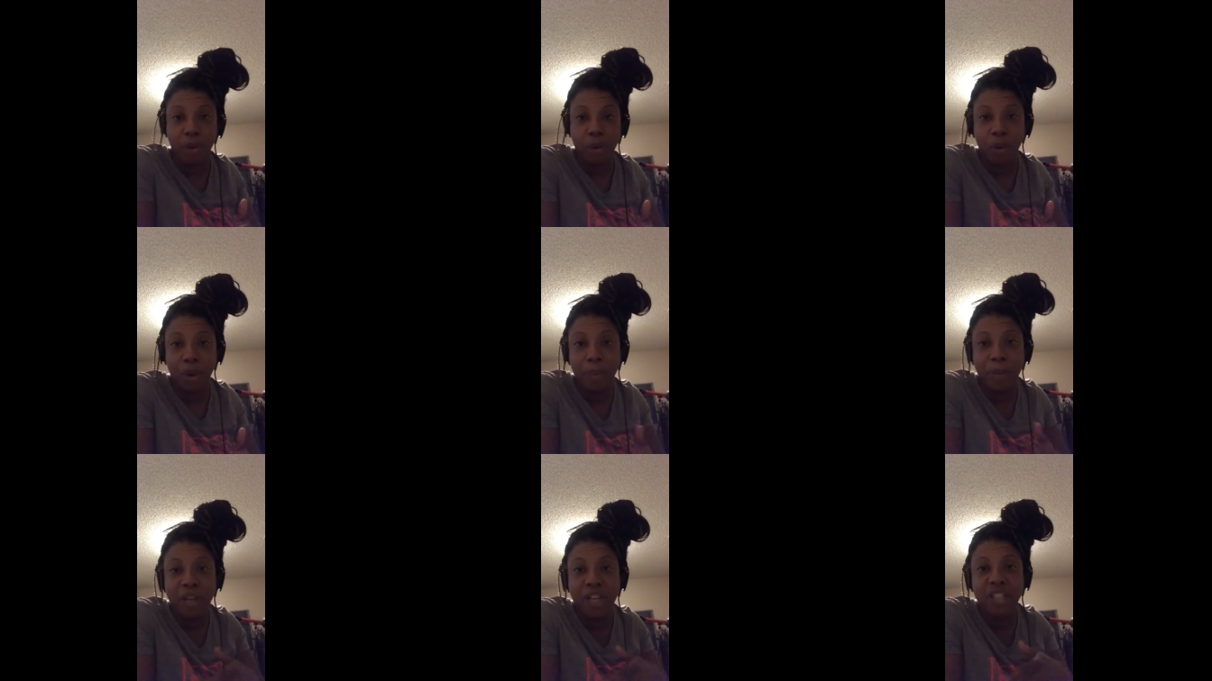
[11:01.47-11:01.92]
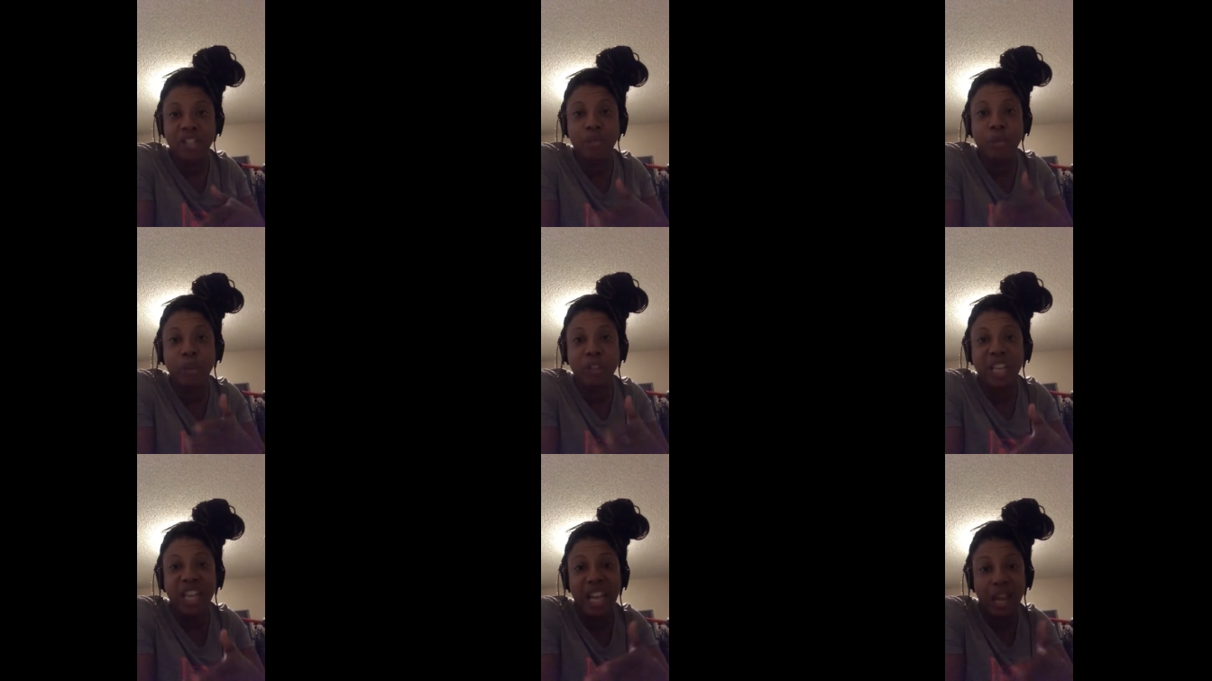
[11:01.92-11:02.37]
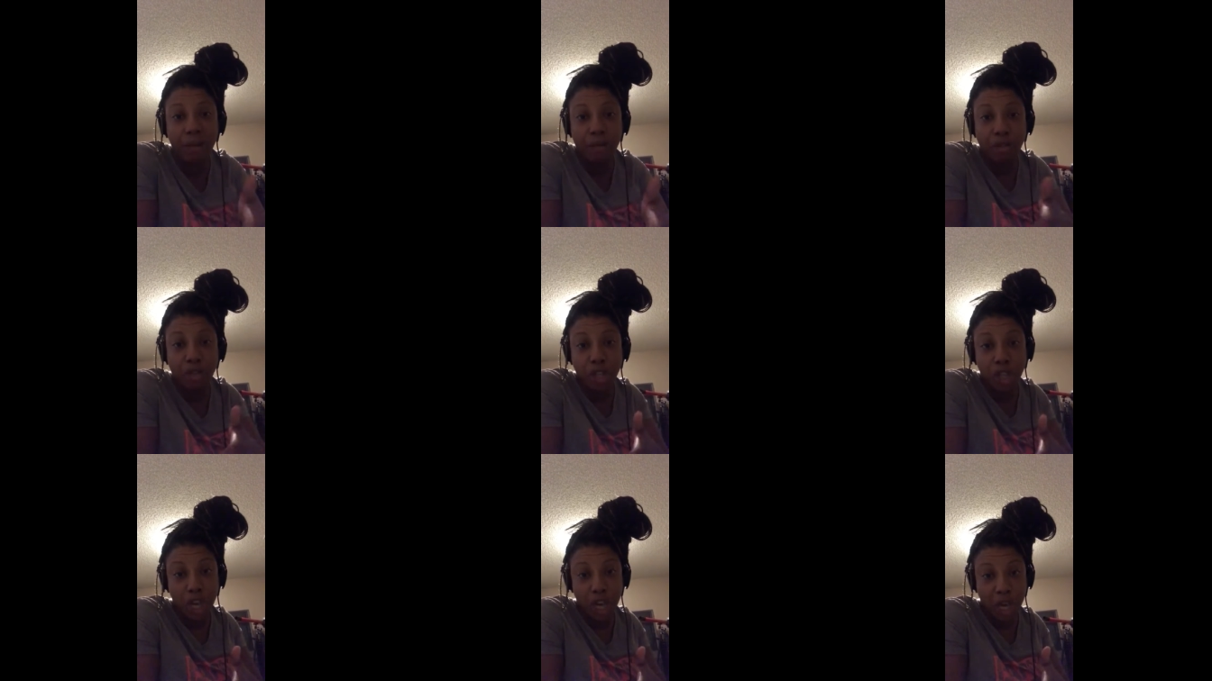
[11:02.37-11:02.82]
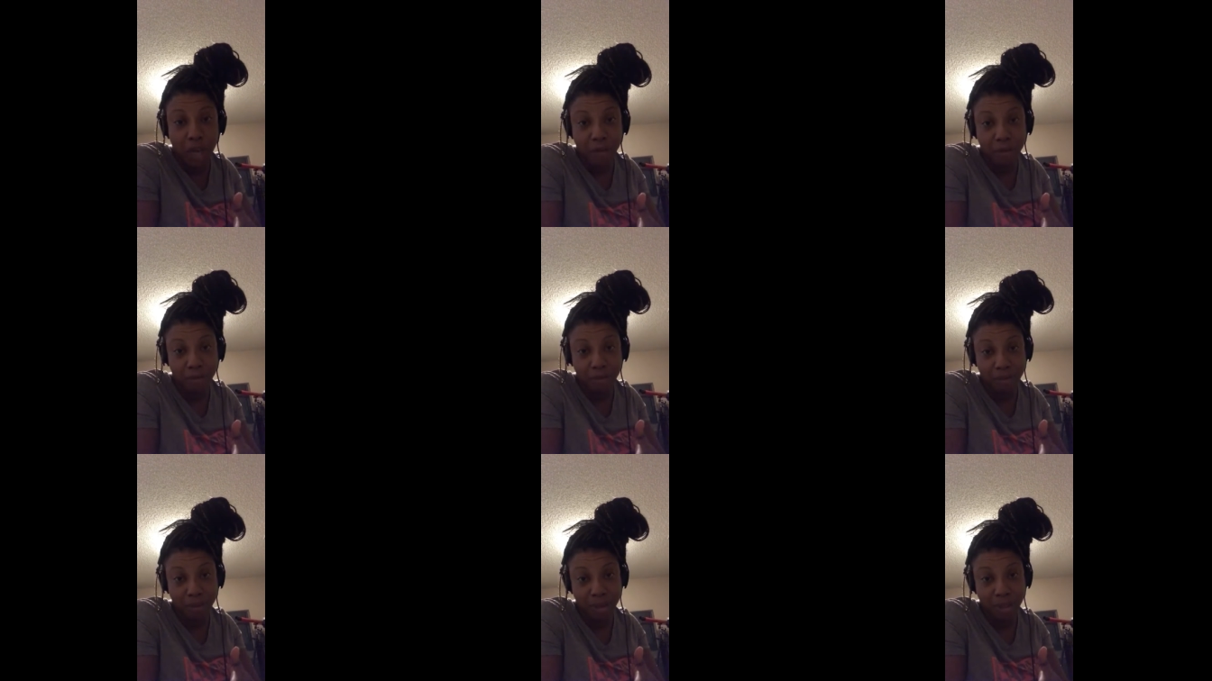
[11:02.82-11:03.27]
away because of what they have done.
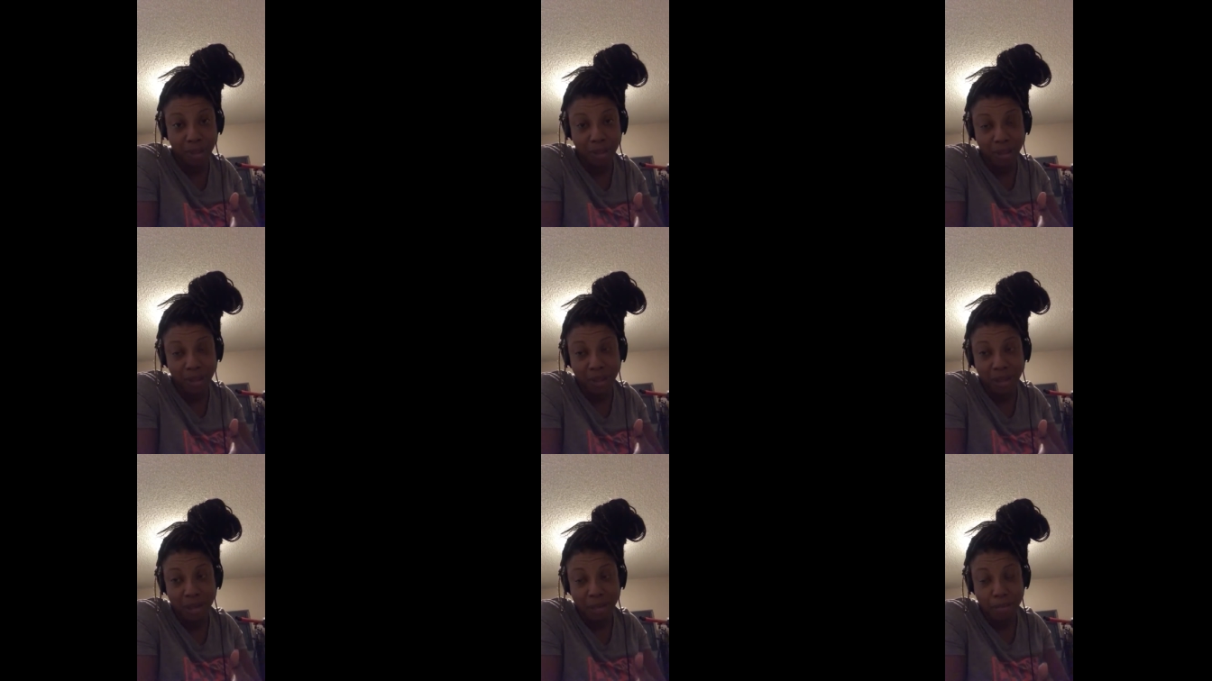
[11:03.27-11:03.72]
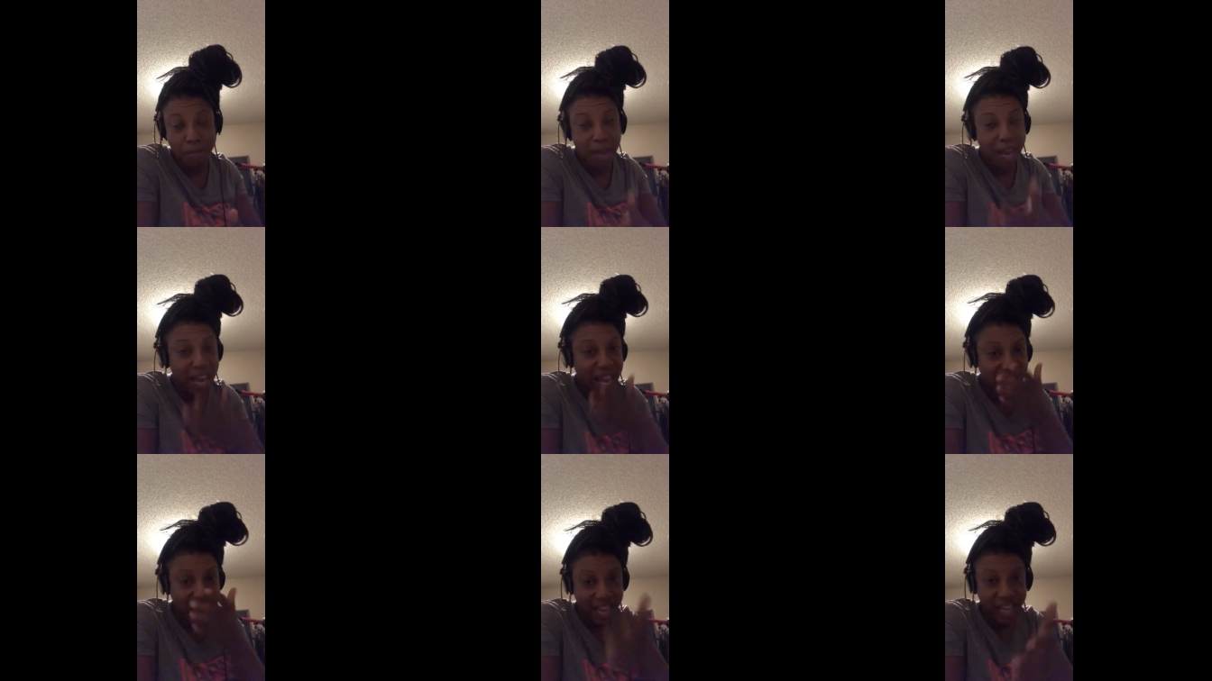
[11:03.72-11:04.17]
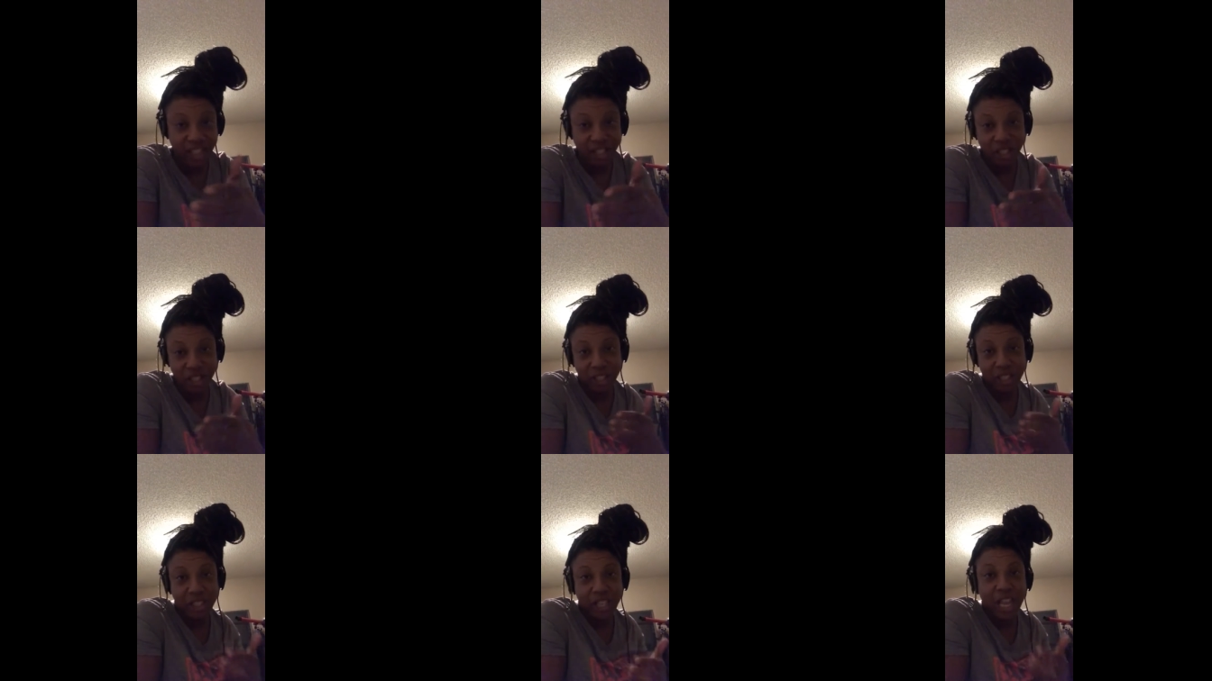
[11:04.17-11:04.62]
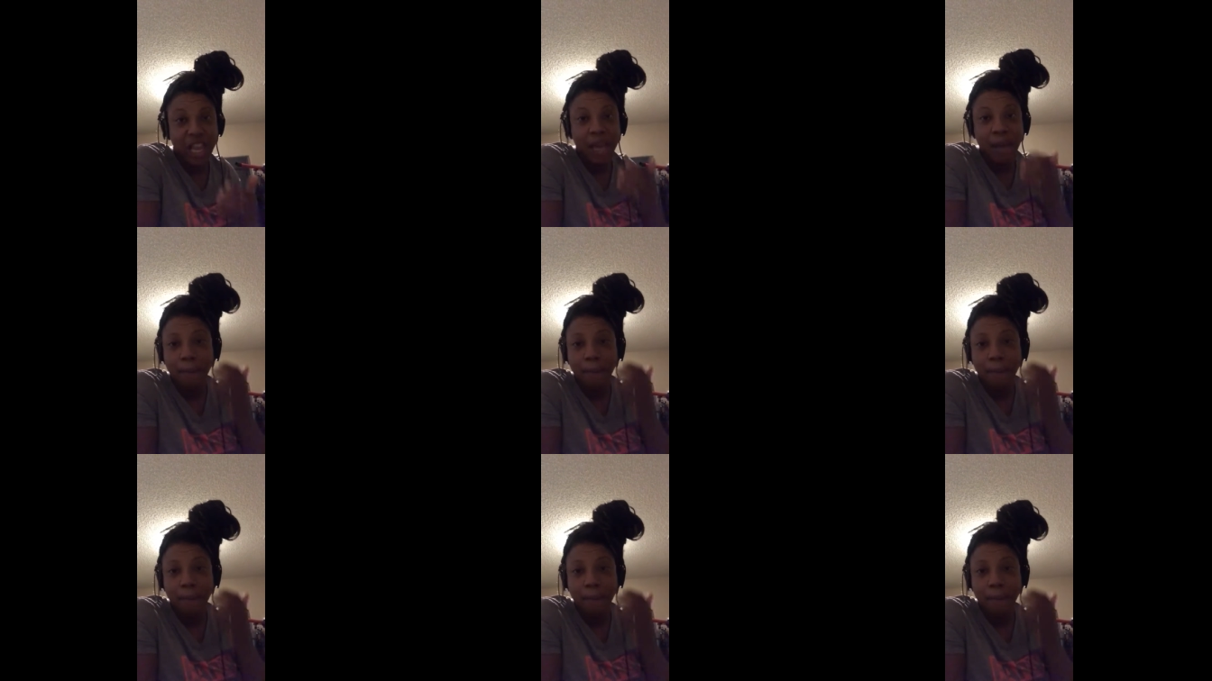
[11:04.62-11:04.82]
My actions